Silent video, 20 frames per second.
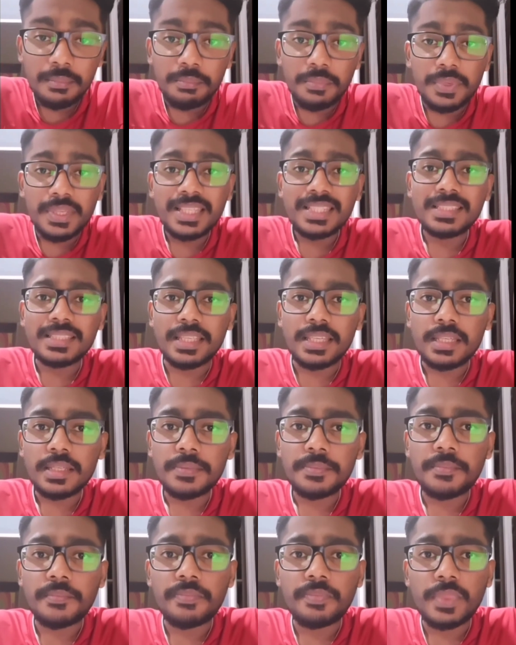a bee
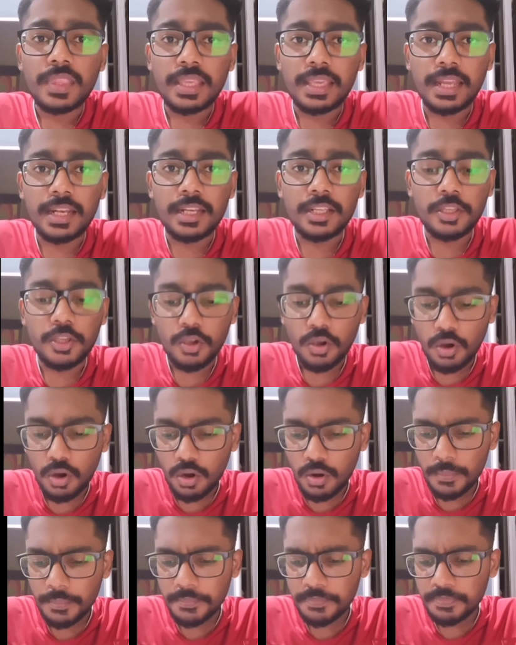sting can
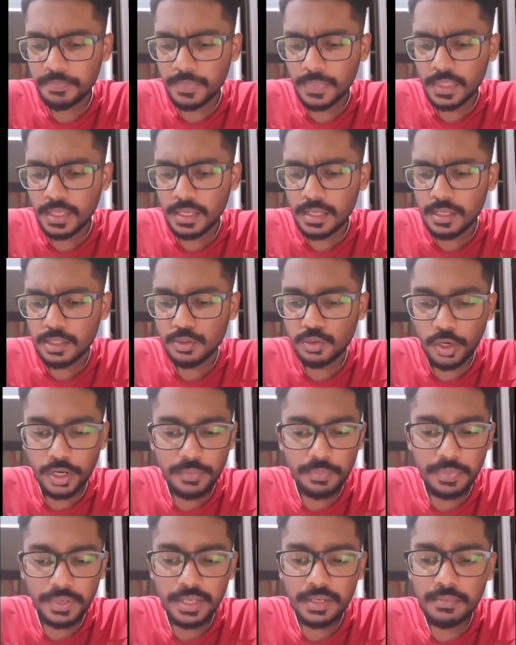cure
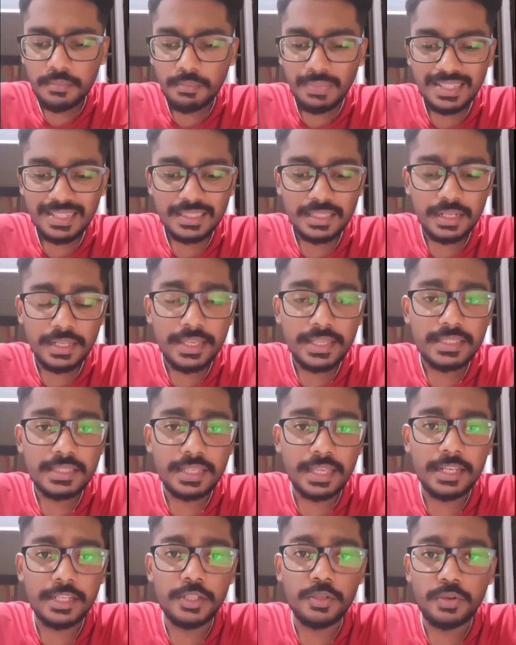joint pain, muscle
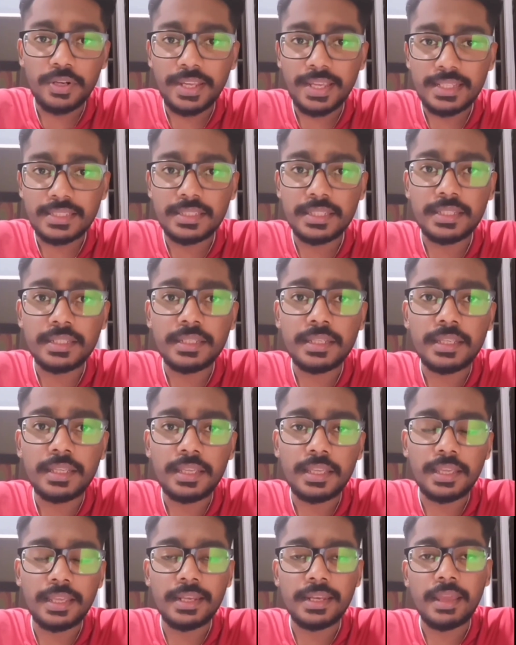aches and uric acid
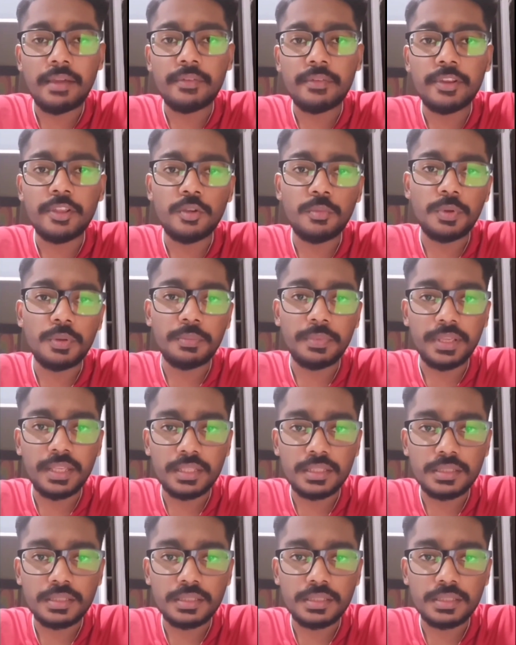in every human